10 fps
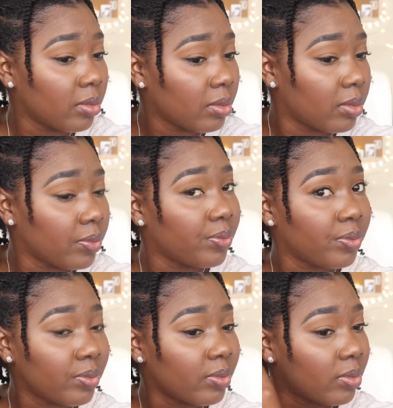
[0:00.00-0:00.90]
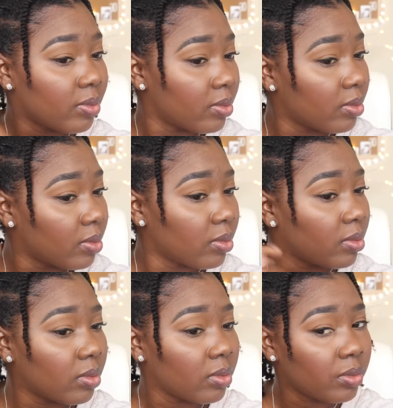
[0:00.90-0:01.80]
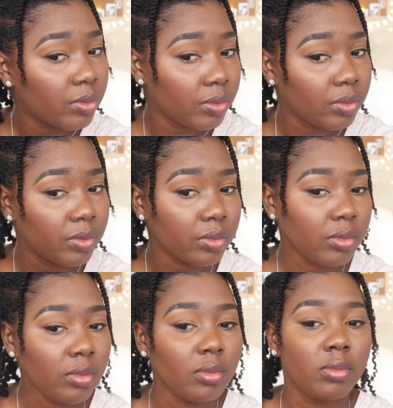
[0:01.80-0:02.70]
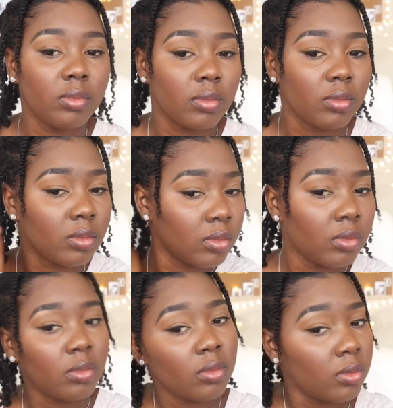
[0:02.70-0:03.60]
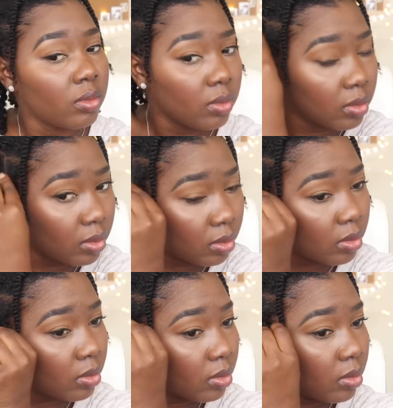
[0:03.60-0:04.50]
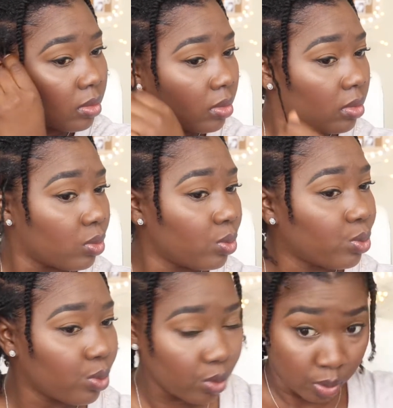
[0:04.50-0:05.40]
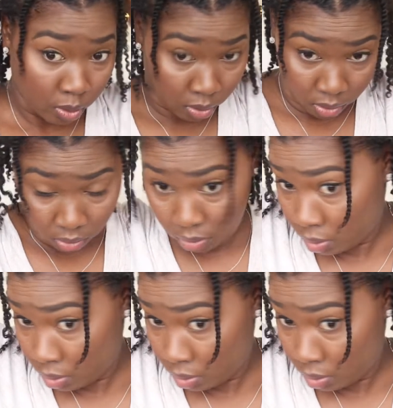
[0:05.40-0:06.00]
(silence)